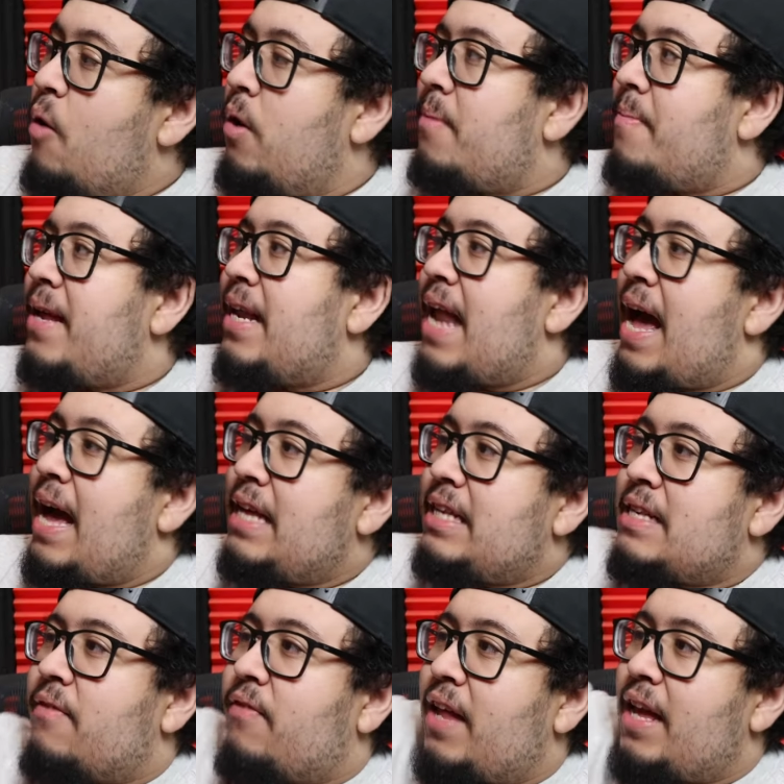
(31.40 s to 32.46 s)
It would be
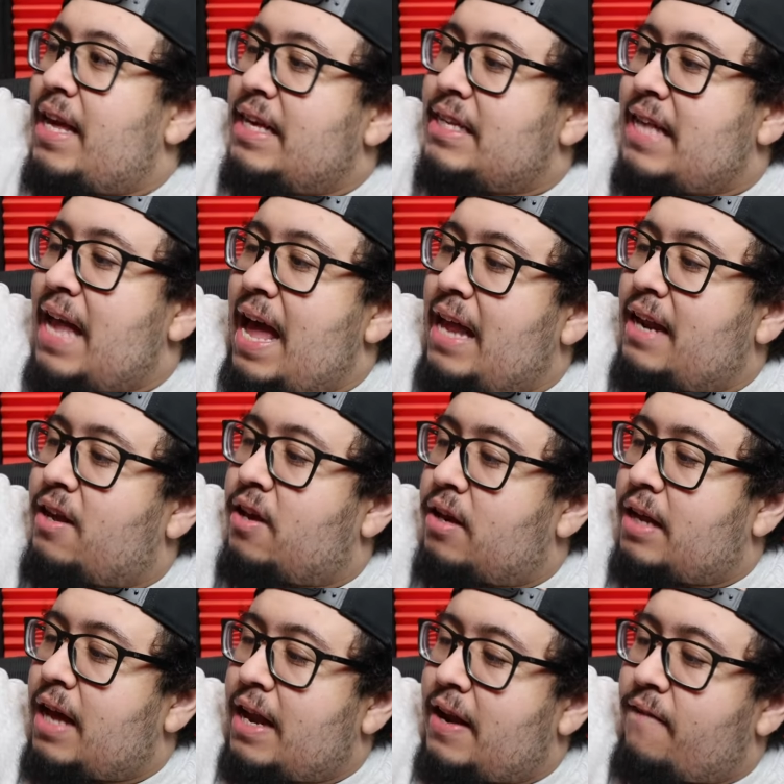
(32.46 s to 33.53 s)
nice if like his head
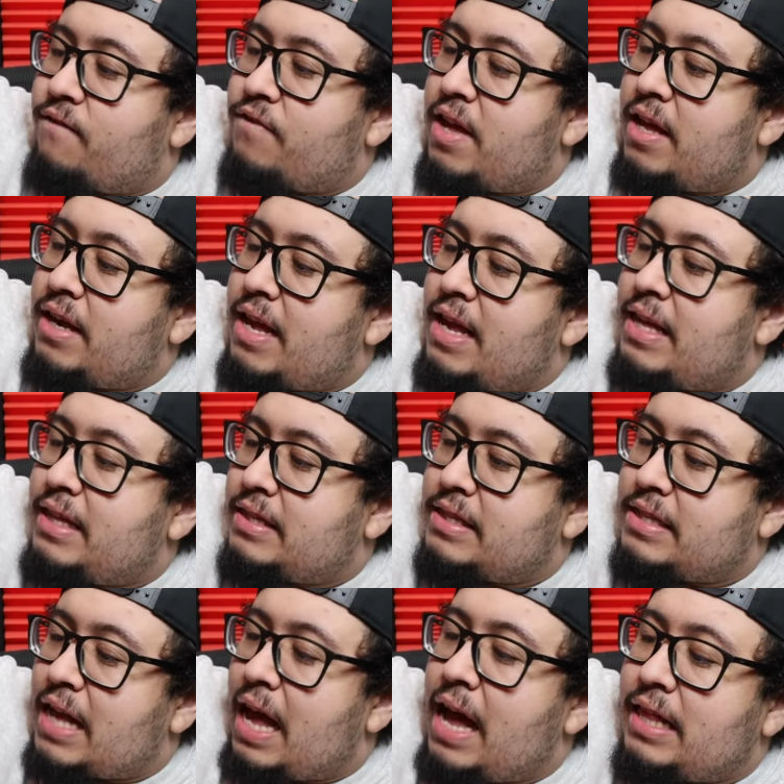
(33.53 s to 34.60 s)
could kind of fit
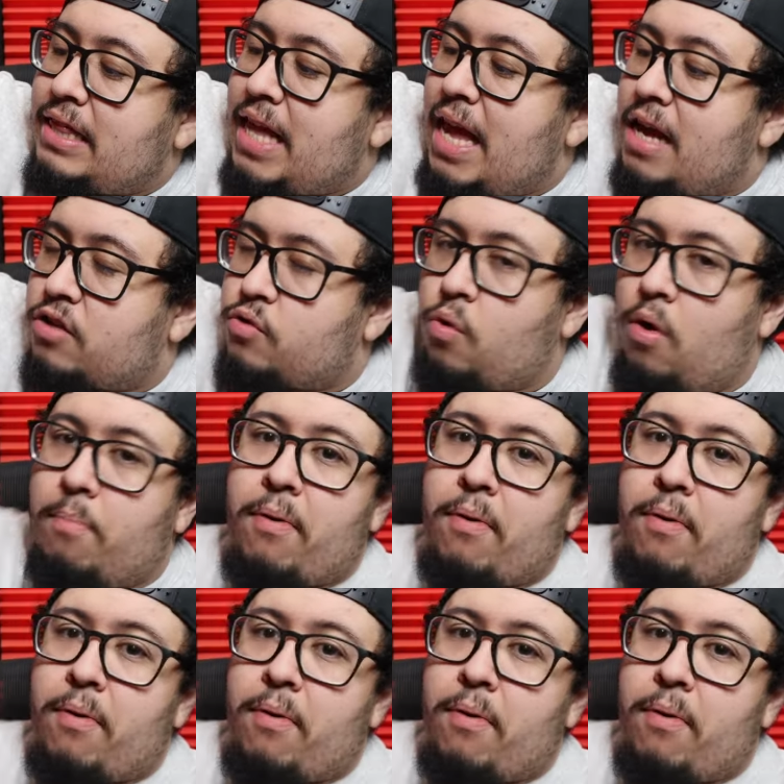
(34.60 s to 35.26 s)
inside the actual